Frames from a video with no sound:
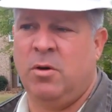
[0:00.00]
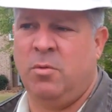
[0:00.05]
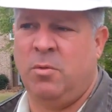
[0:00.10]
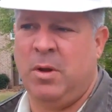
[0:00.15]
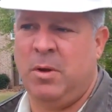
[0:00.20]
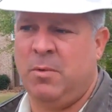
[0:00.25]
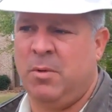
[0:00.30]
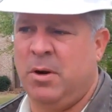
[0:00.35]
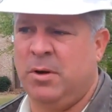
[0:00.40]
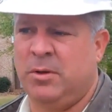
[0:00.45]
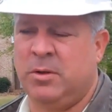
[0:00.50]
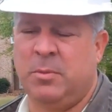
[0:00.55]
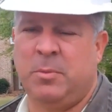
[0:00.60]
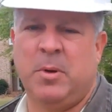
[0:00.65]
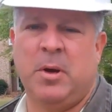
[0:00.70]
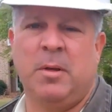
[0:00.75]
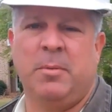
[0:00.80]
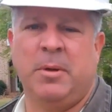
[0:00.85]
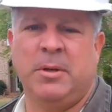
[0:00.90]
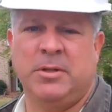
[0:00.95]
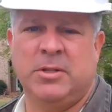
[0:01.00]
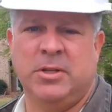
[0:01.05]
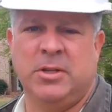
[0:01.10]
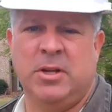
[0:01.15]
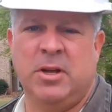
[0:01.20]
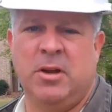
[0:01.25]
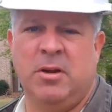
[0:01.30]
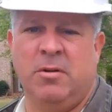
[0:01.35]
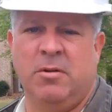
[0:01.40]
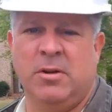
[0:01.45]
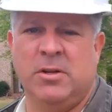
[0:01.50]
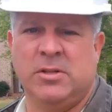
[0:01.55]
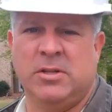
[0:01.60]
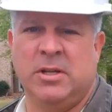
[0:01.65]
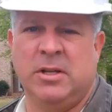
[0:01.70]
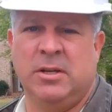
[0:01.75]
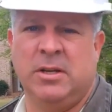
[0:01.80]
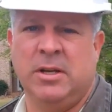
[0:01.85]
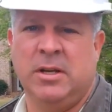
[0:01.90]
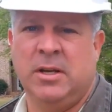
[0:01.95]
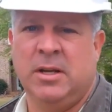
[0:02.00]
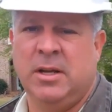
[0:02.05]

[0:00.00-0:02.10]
we want the public to know, is that